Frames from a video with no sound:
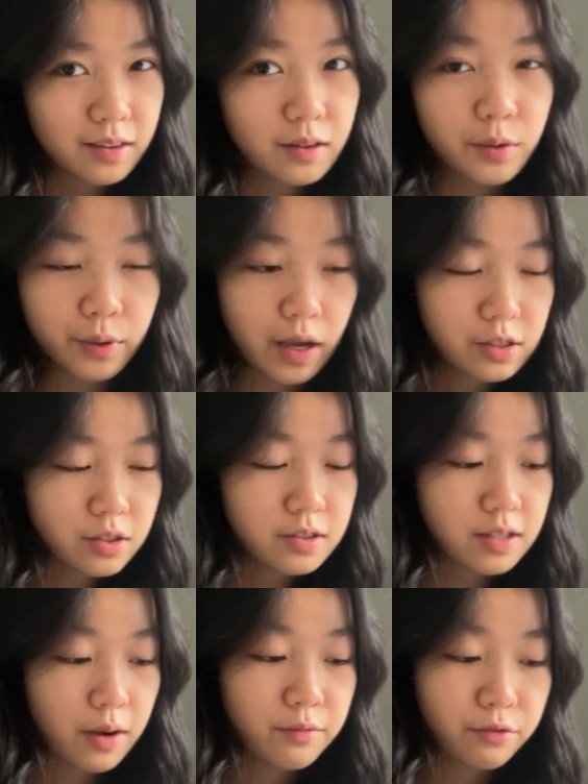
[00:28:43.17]
the locations,
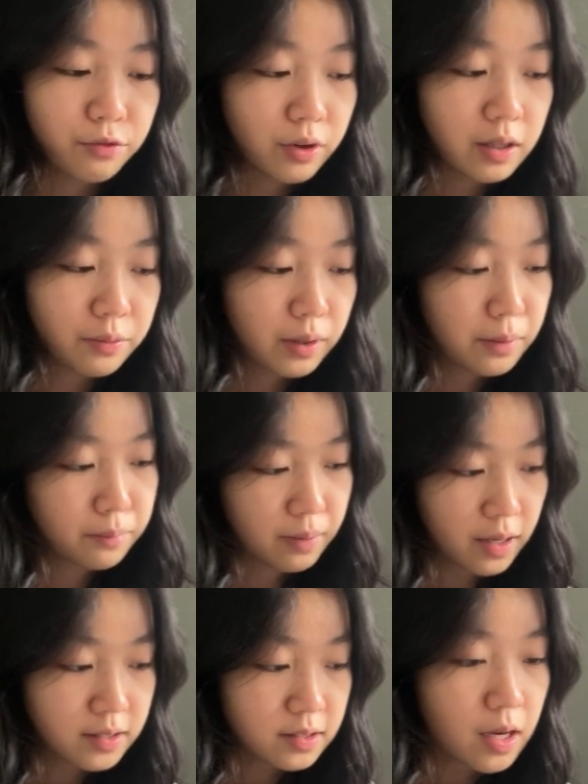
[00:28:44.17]
I'm really
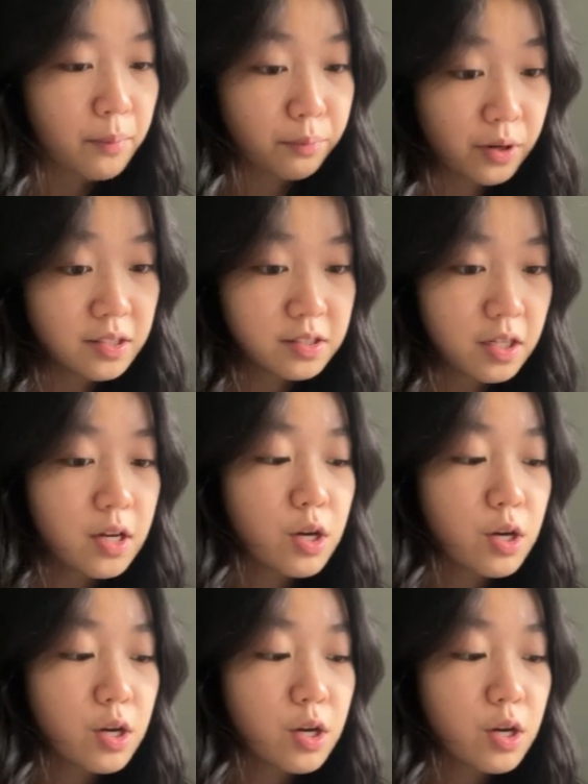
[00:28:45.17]
impressed.